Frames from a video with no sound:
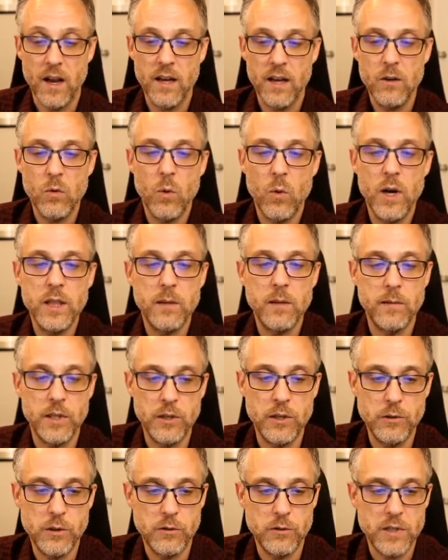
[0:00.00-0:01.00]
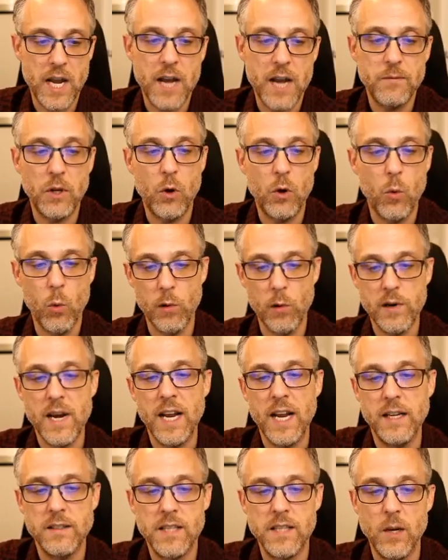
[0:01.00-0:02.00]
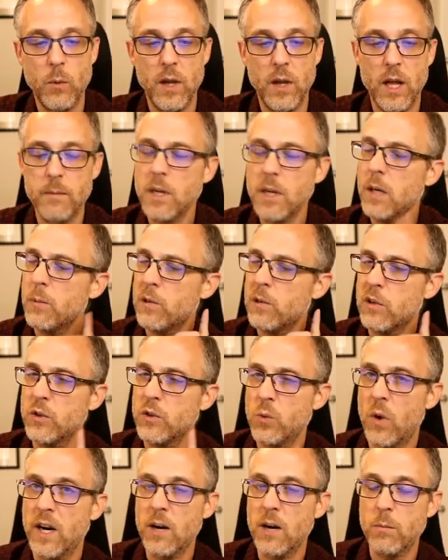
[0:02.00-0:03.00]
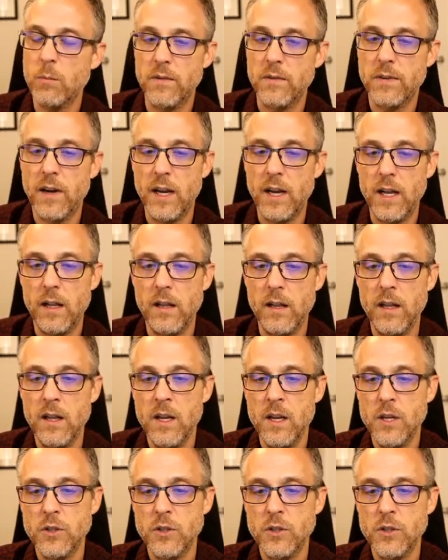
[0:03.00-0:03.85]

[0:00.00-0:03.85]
I don't want the reducers to have to coordinate and say, well, I'm going to produce one output file,